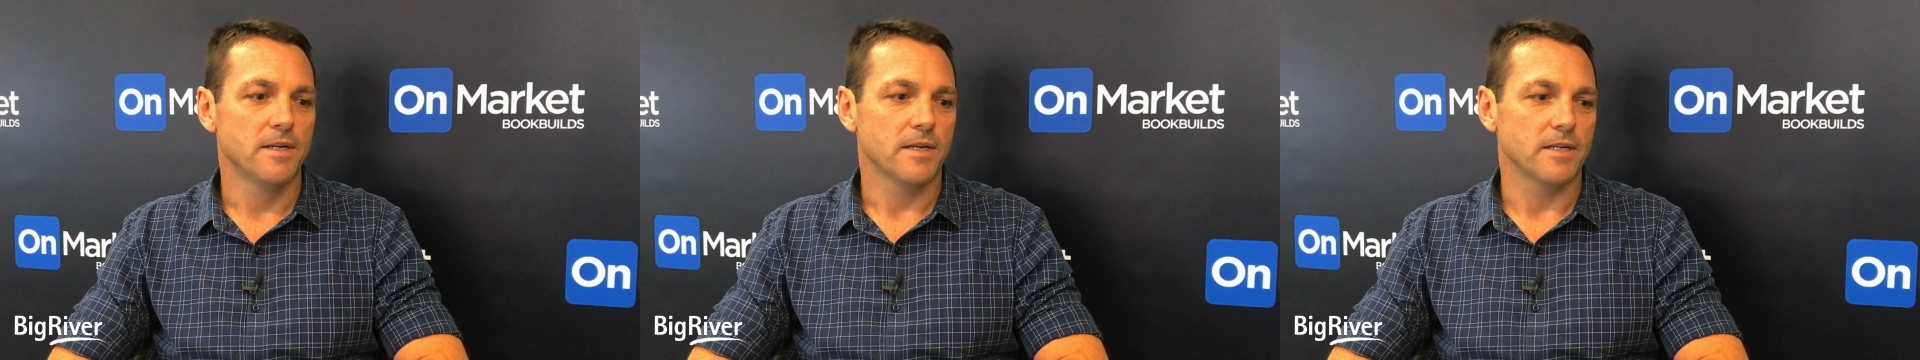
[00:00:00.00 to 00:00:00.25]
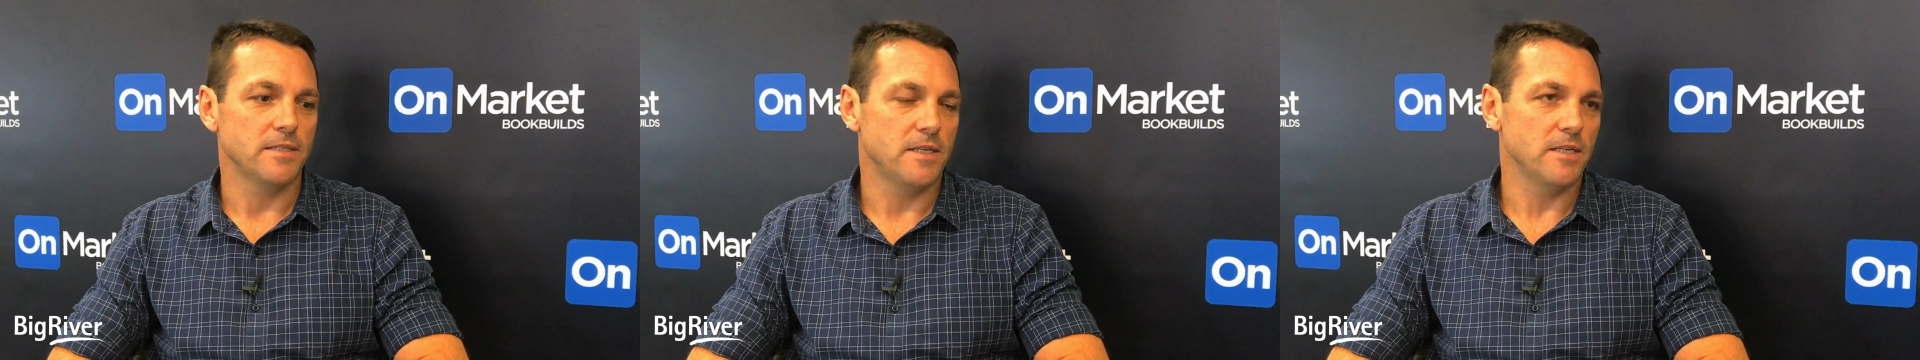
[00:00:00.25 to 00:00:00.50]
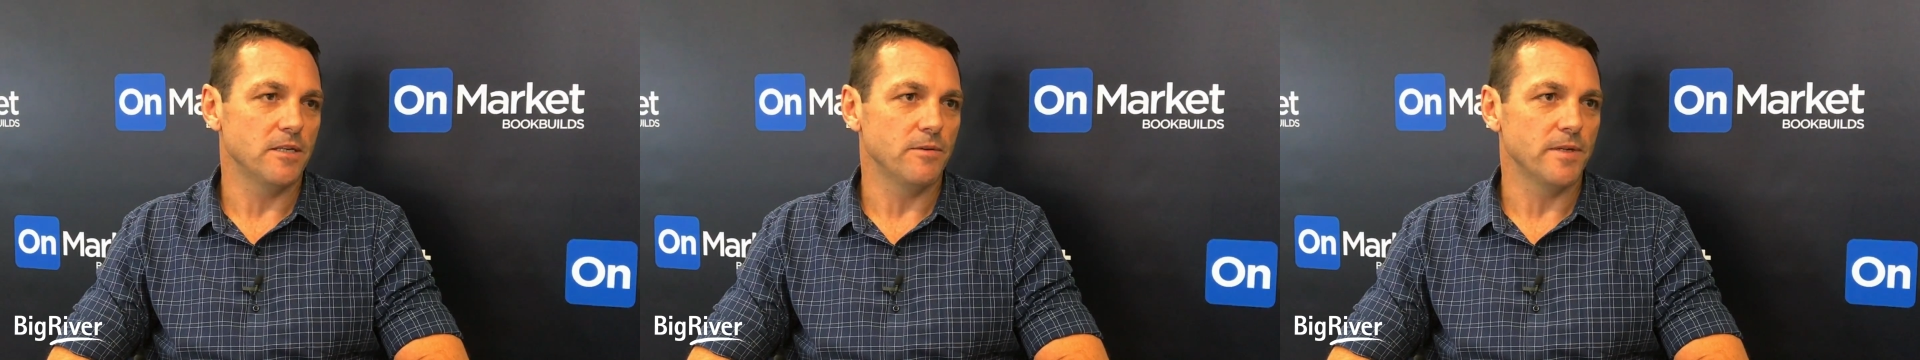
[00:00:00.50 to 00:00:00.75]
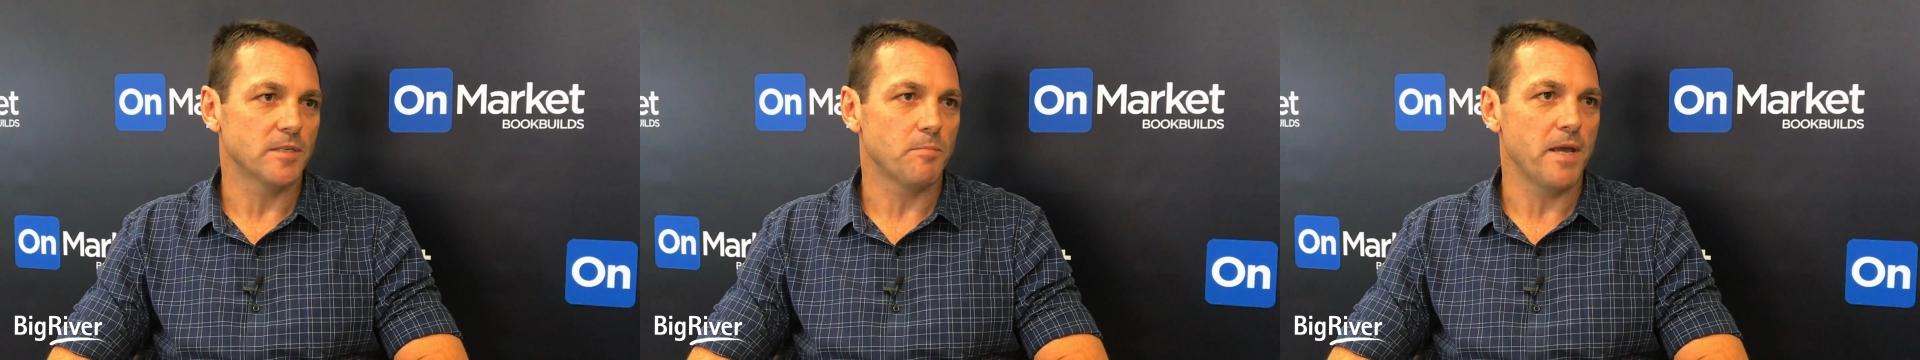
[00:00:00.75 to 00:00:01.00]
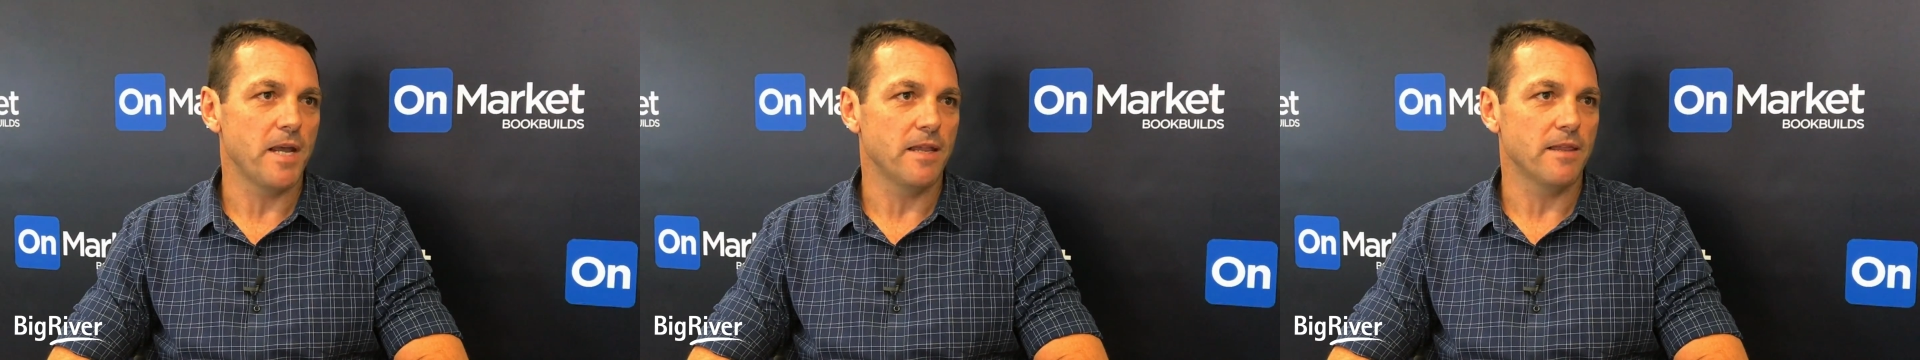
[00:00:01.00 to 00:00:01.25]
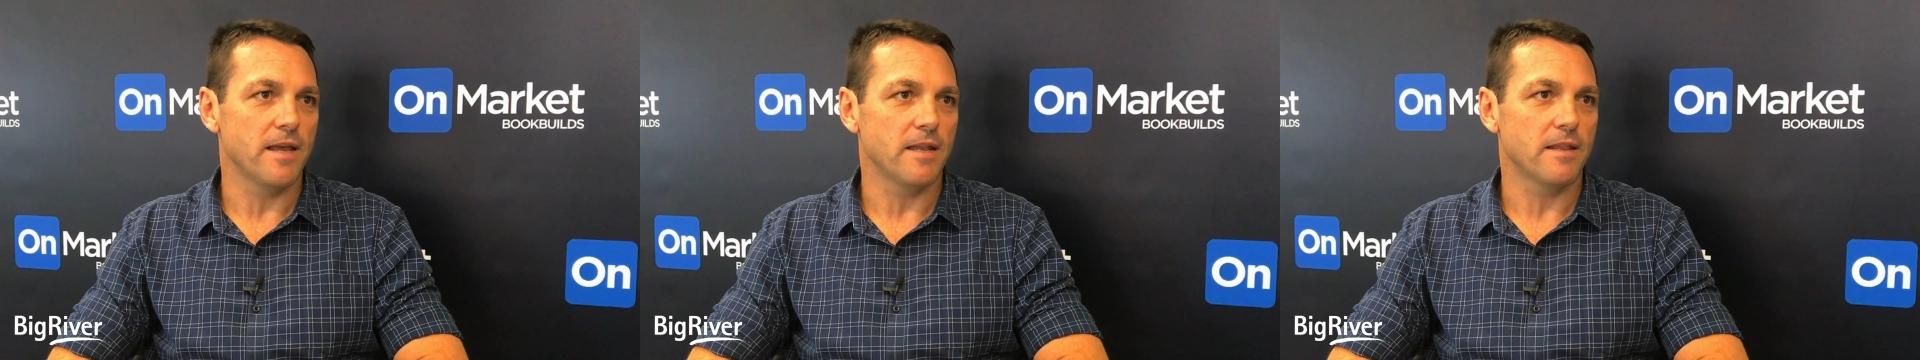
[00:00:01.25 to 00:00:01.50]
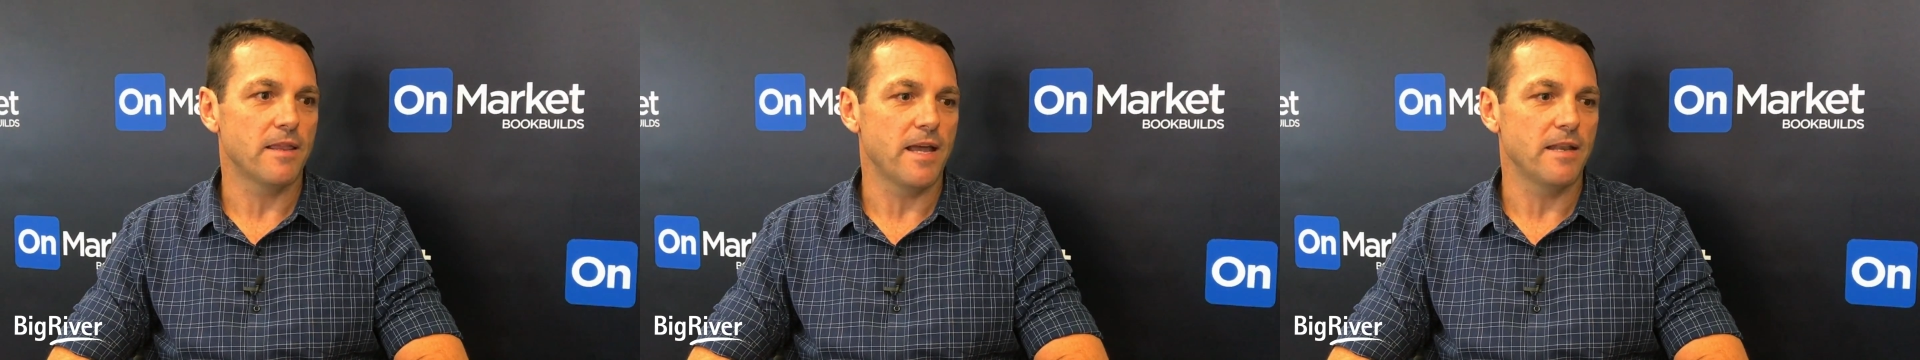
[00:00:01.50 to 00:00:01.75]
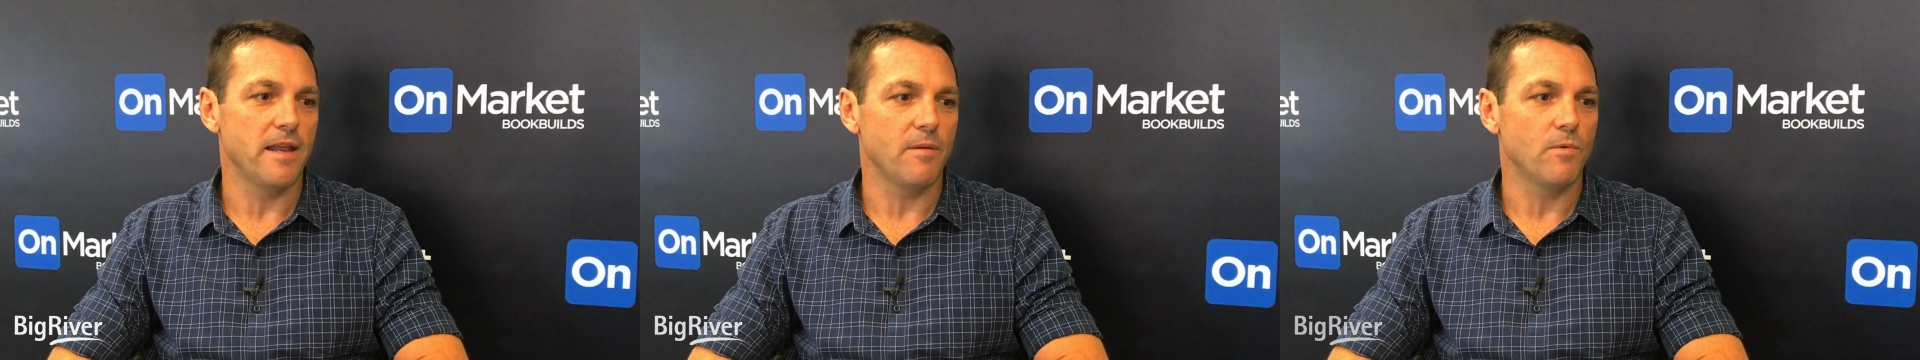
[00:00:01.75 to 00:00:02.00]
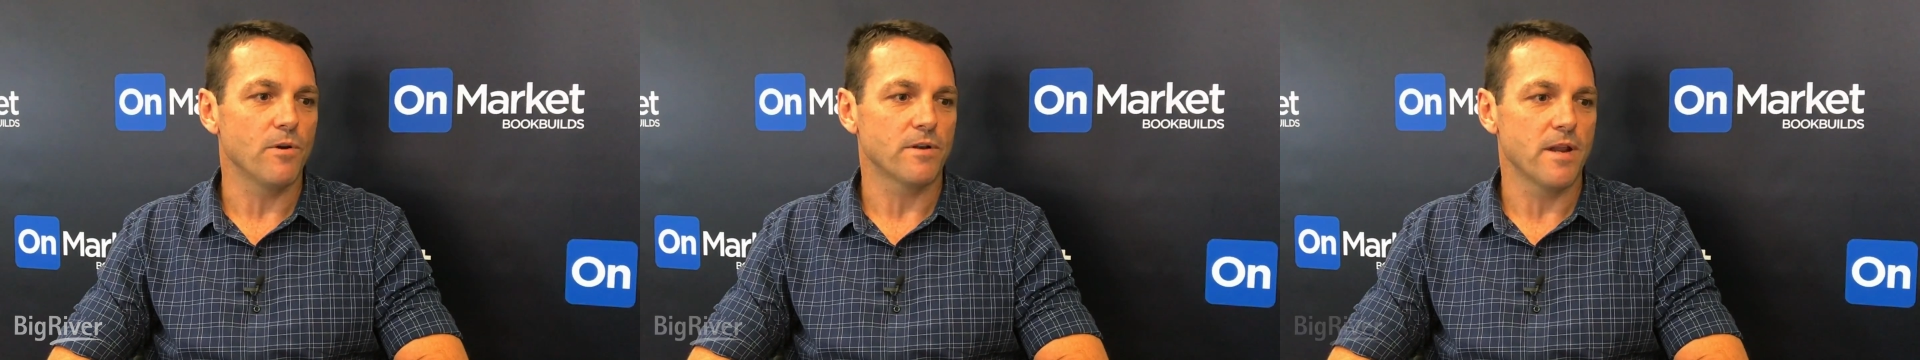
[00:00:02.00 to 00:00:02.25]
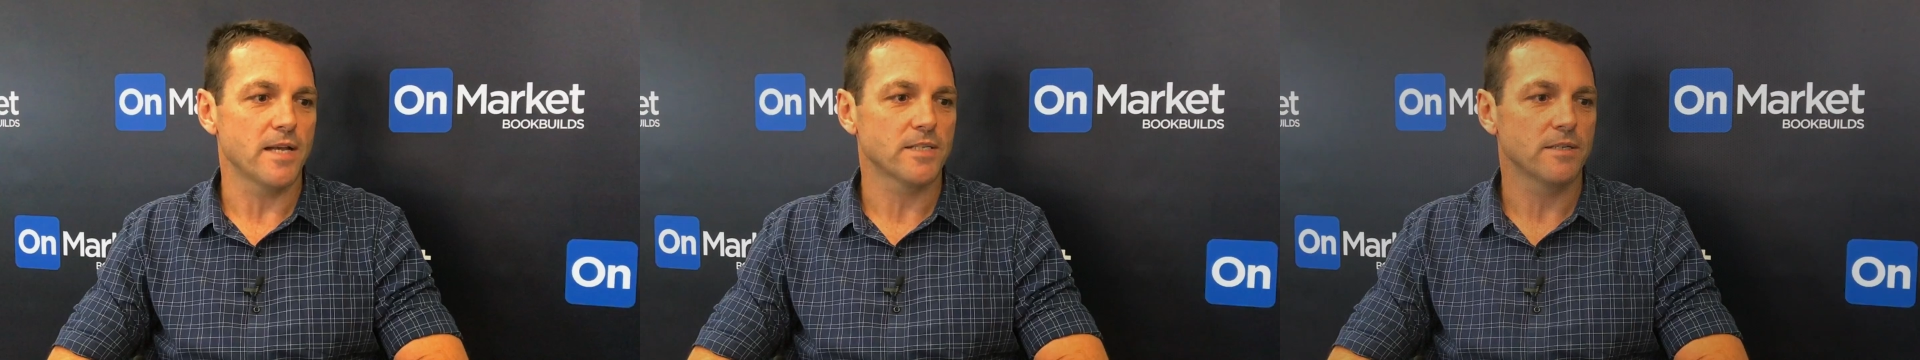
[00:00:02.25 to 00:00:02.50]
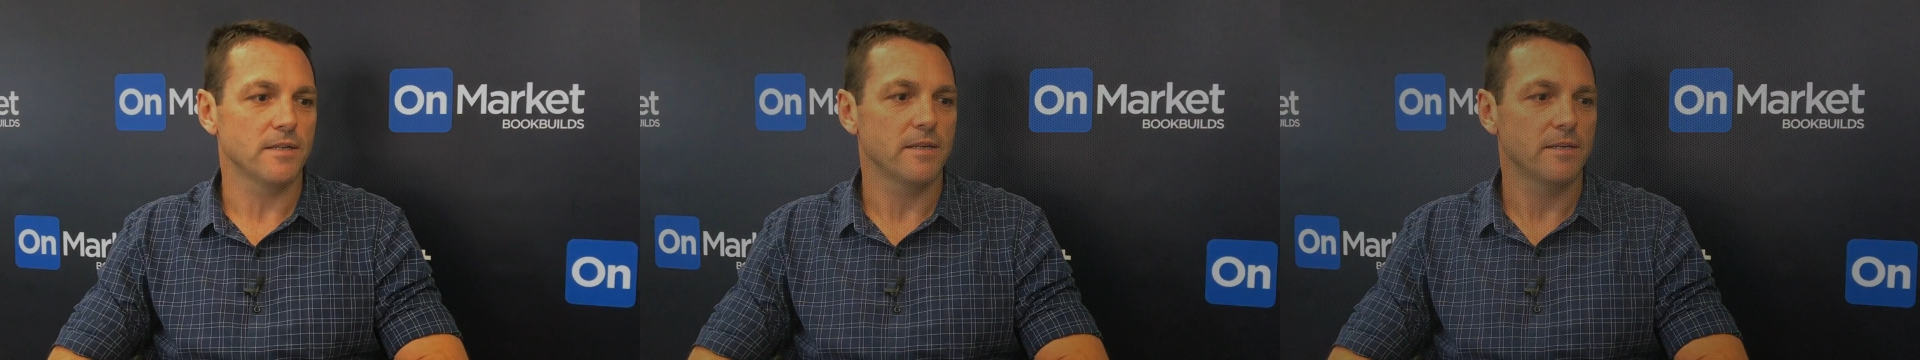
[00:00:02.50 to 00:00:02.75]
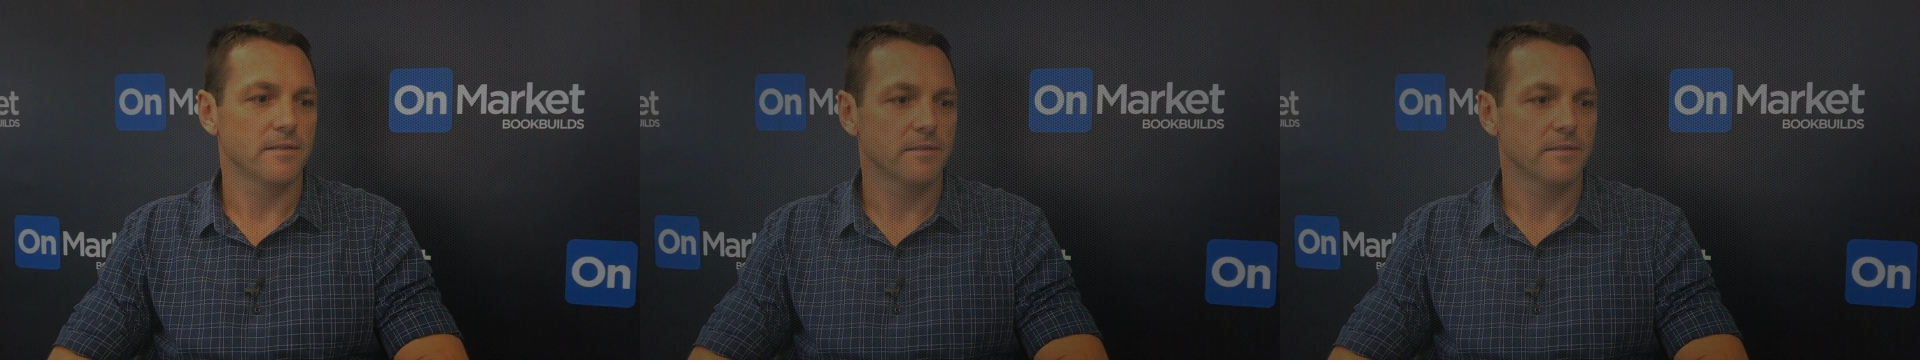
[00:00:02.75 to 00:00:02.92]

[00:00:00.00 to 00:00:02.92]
continue to expand that network nationally.